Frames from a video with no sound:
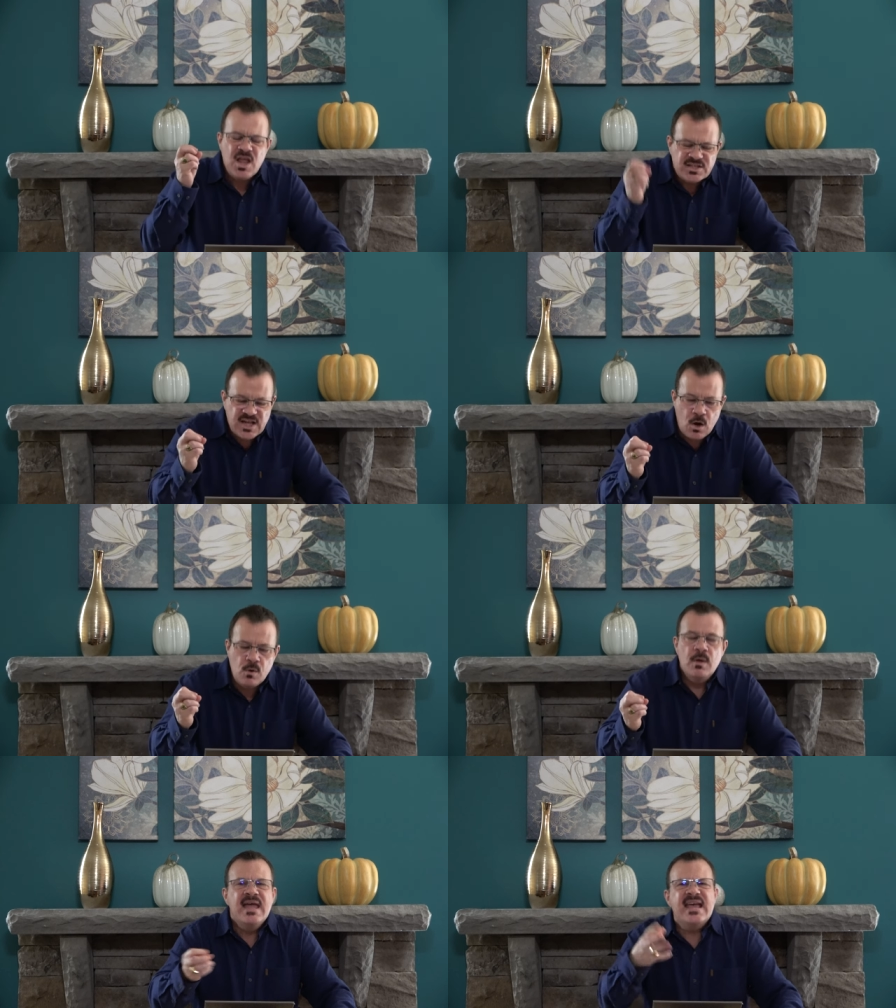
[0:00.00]

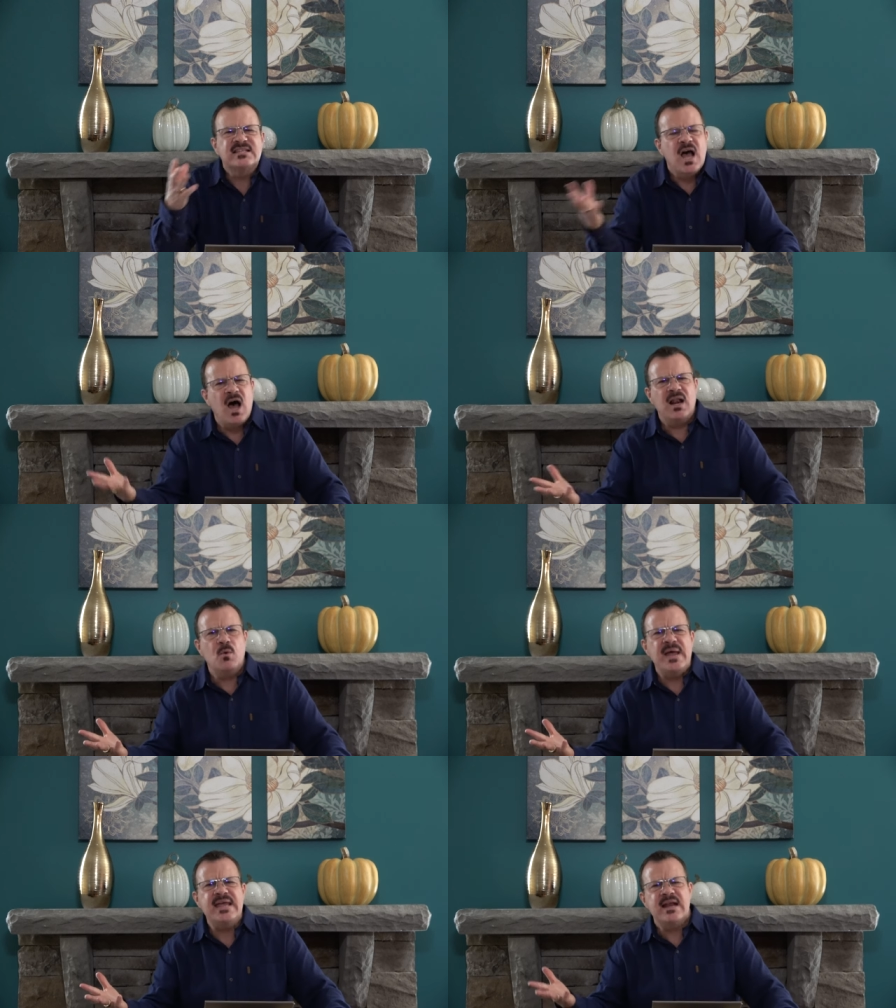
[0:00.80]
So, is
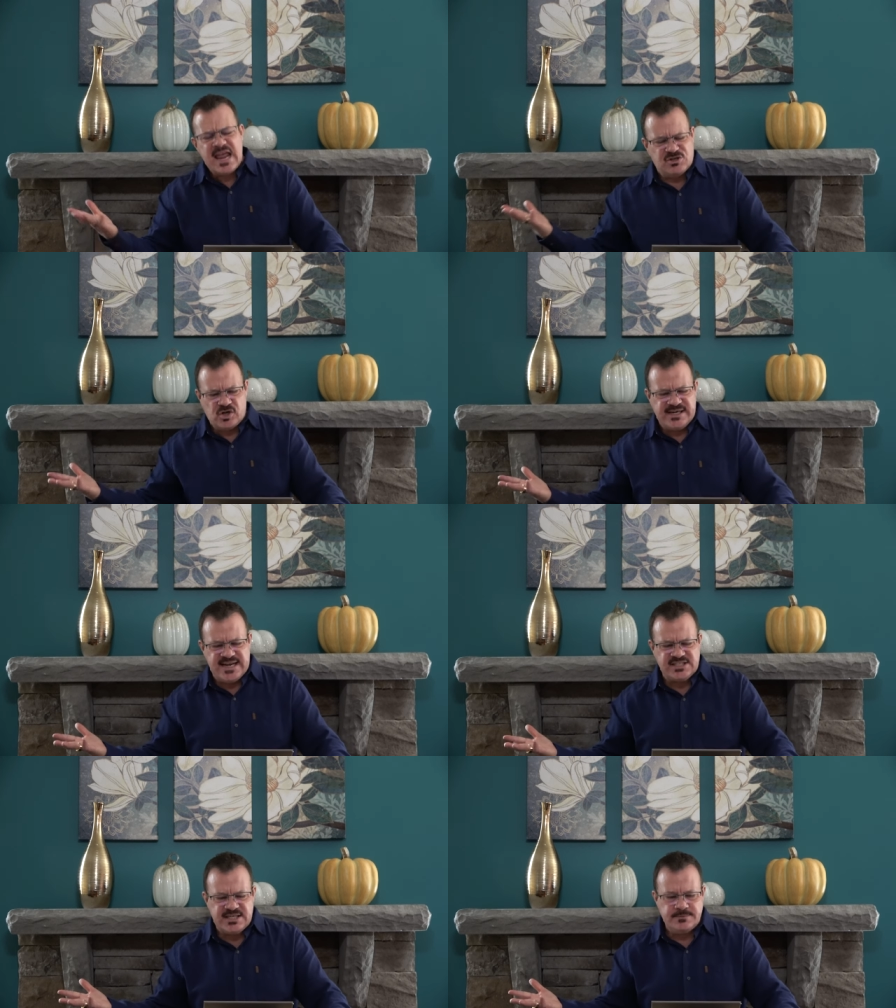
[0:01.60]
Halloween a
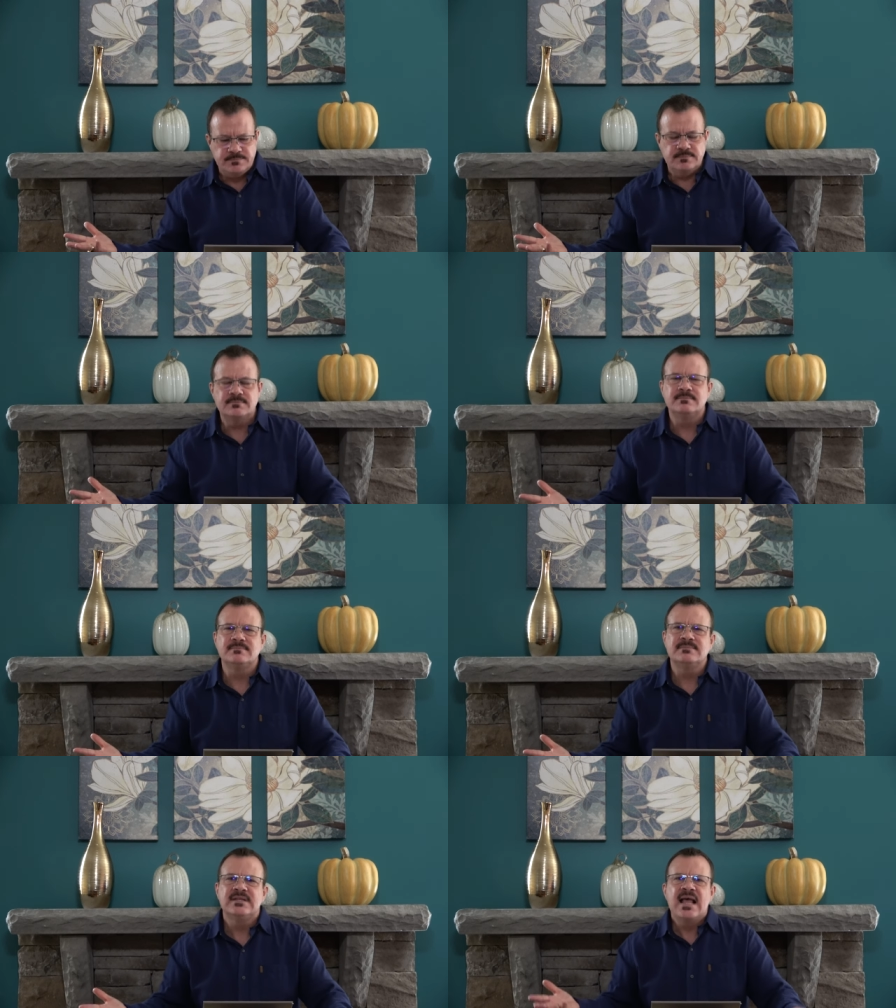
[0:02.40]
tradition?
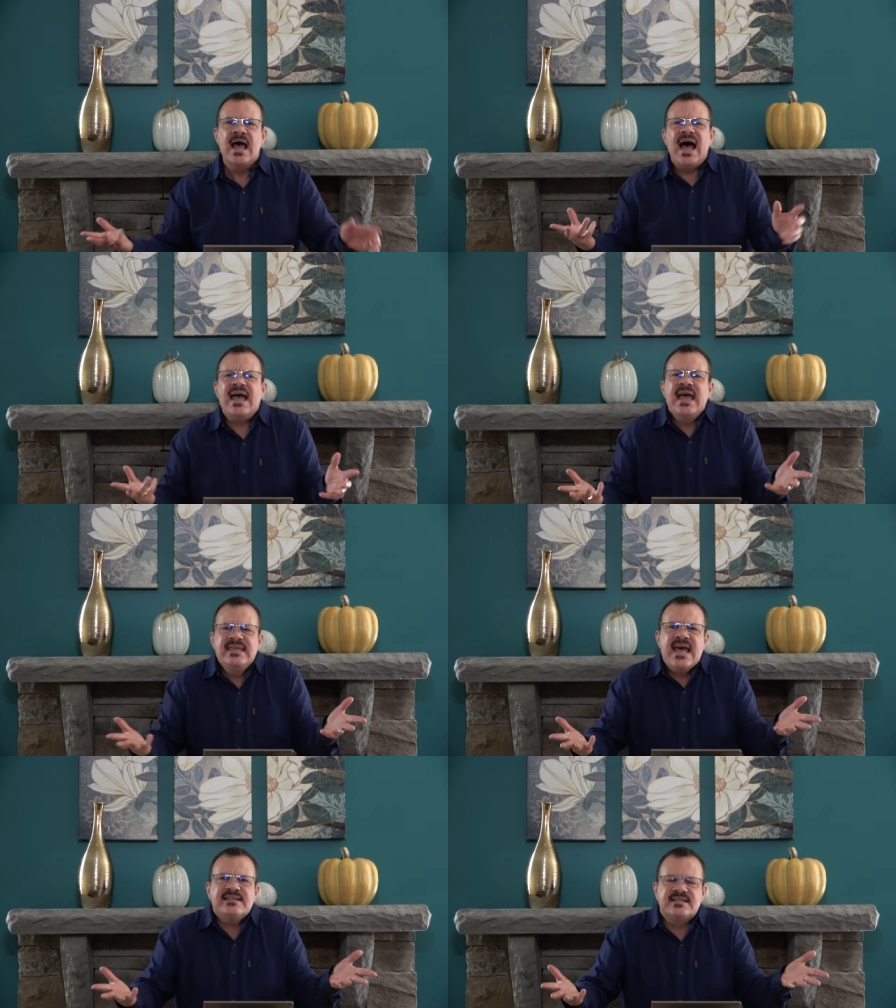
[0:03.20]
Uh,
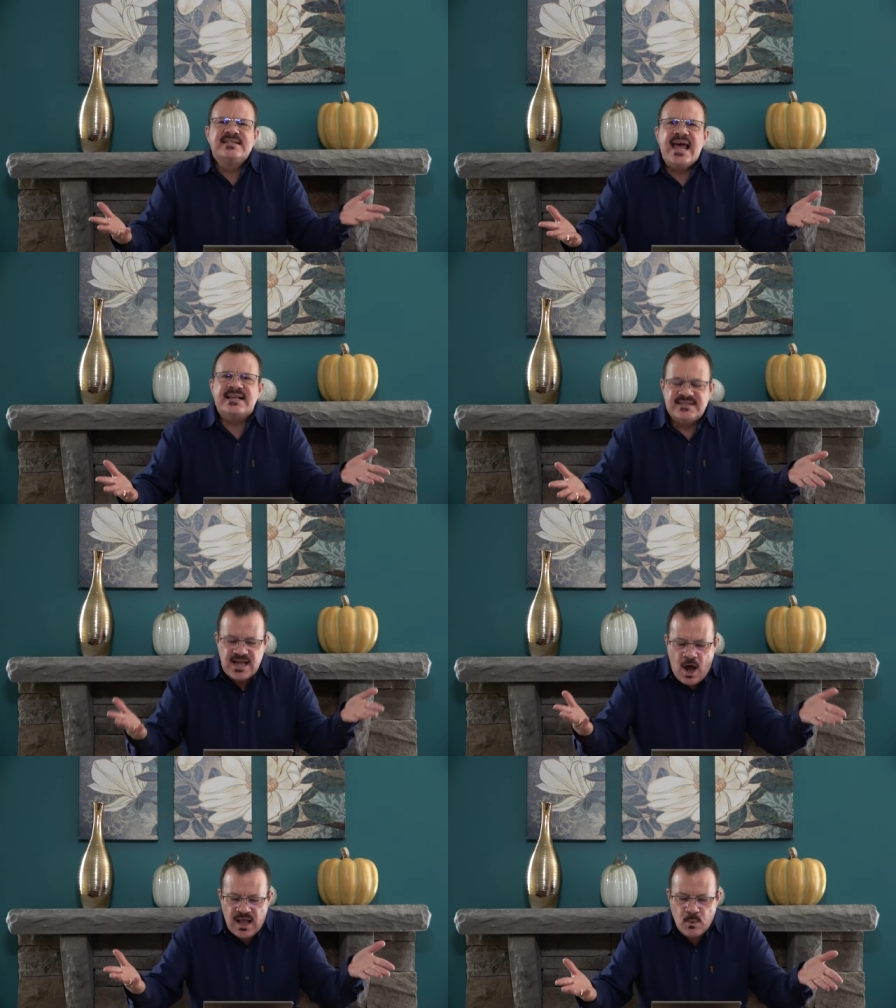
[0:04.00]
yes,
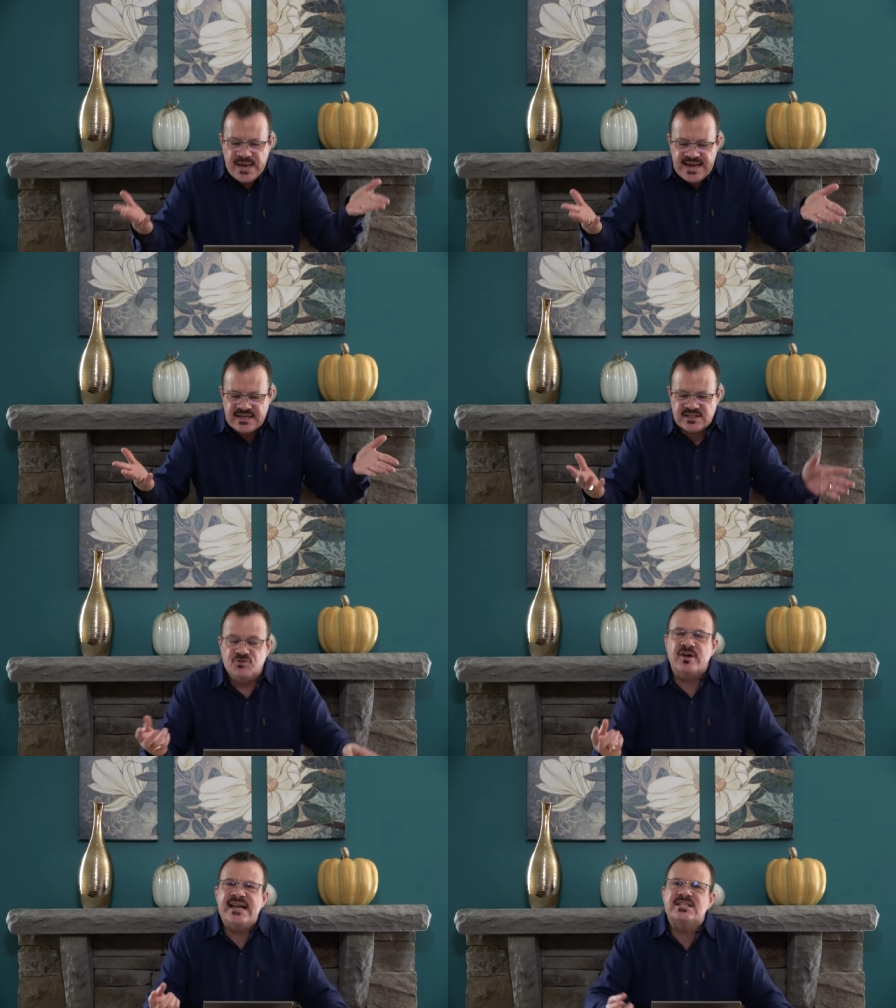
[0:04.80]
yes, Halloween is a
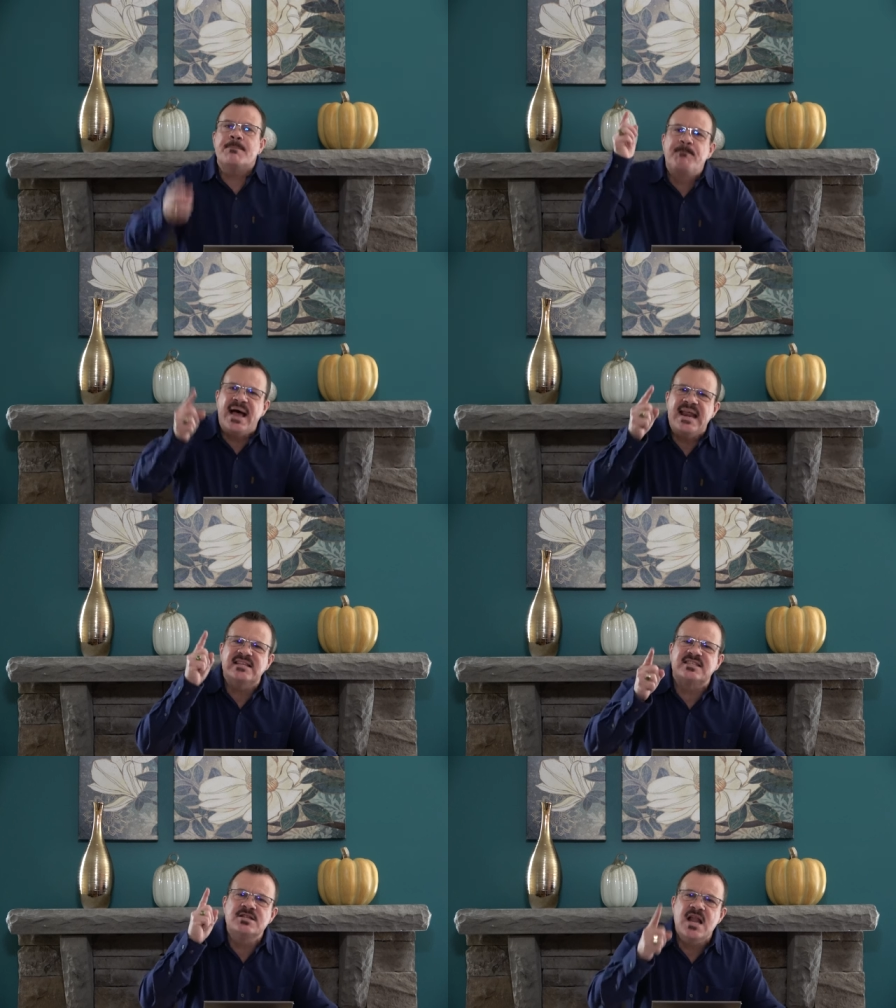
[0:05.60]
tradition, but
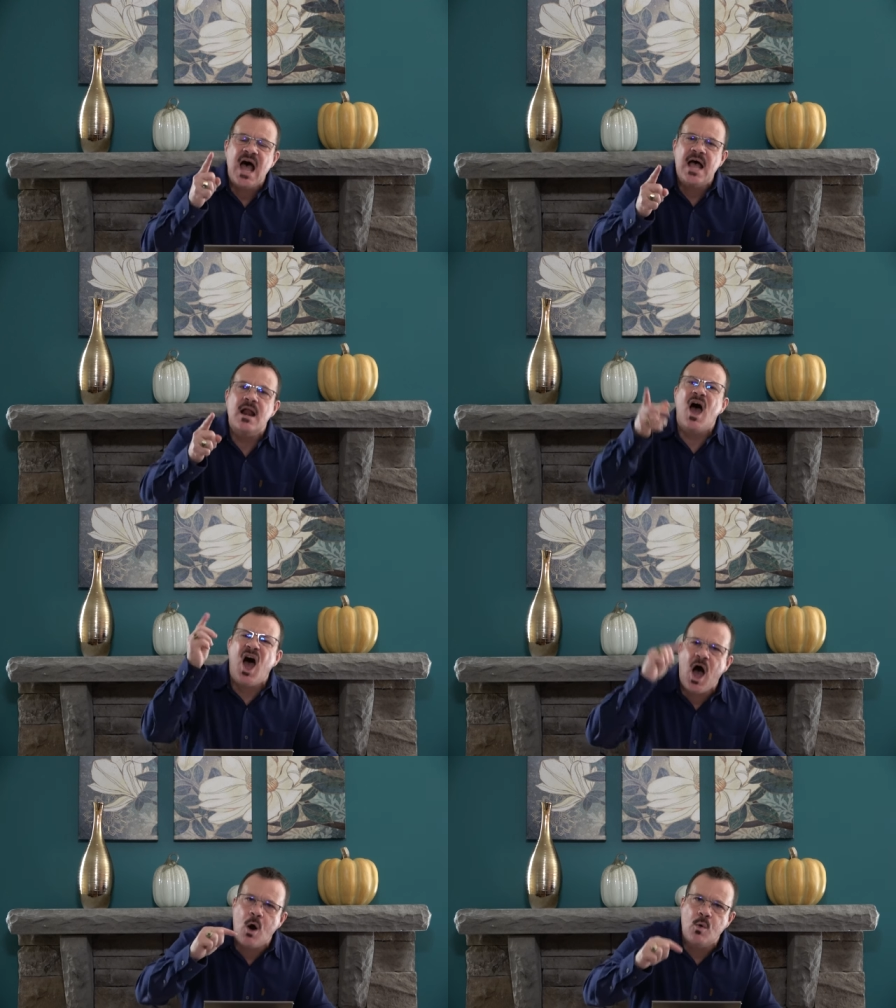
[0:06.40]
it's not
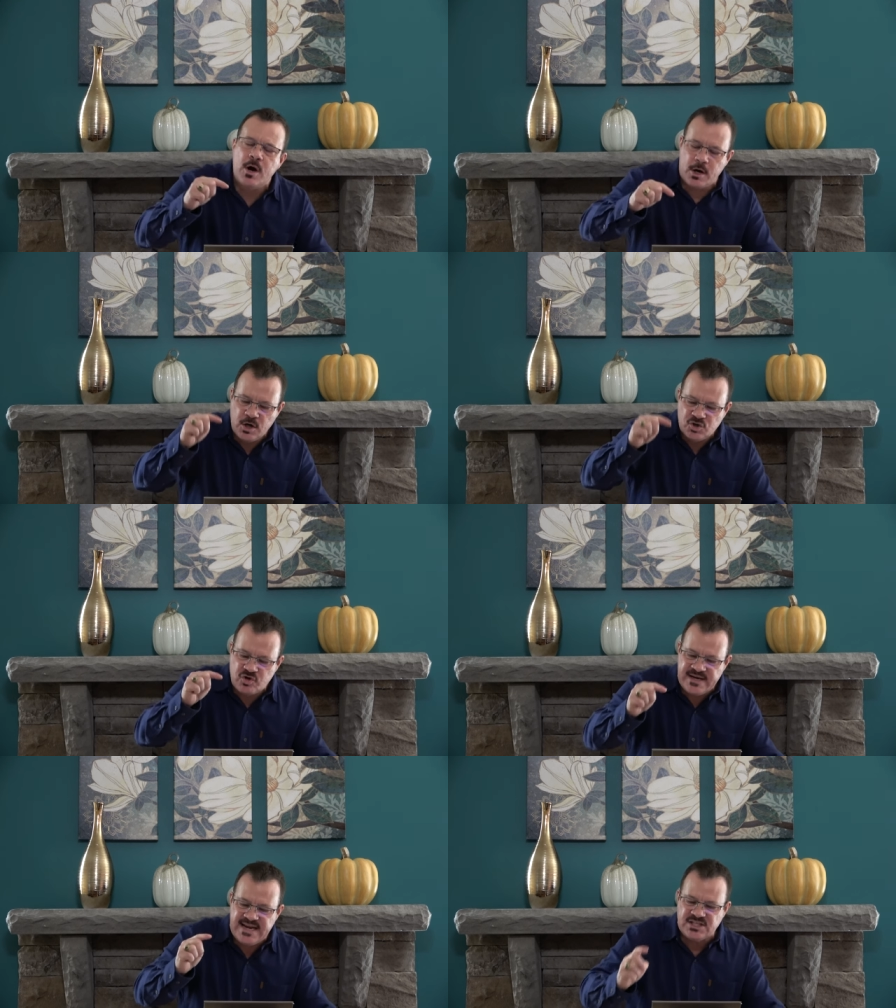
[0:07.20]
our
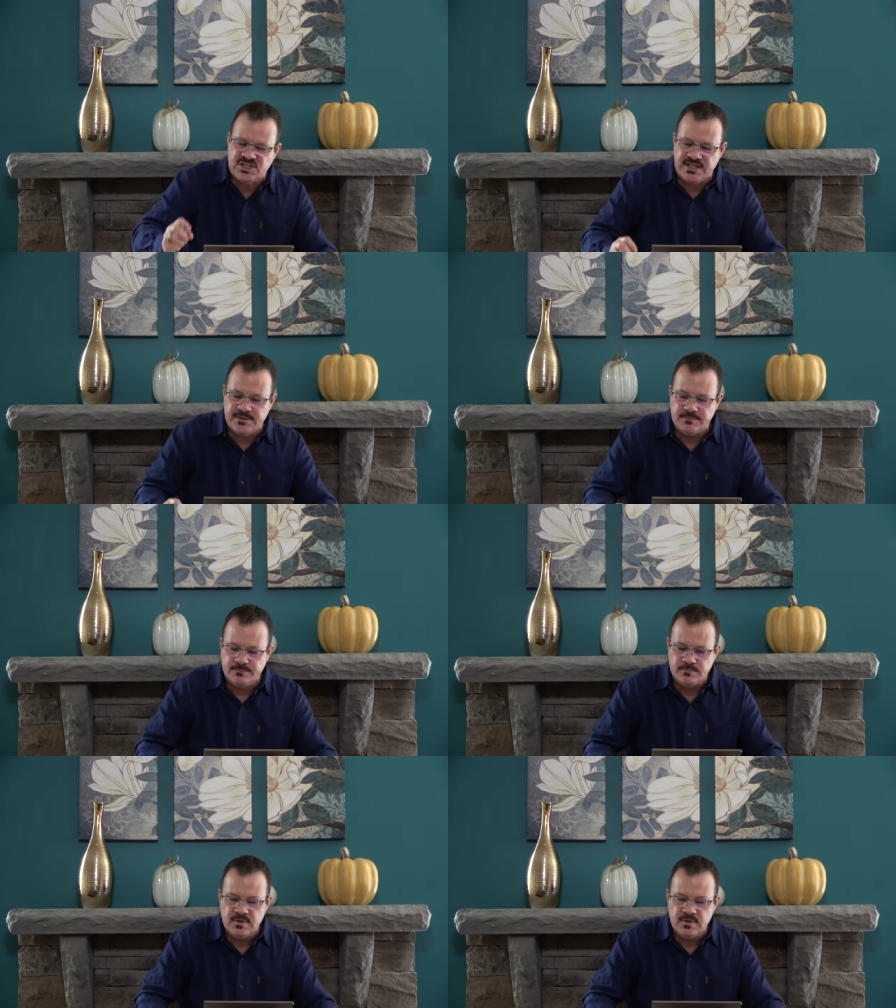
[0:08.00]
tradition.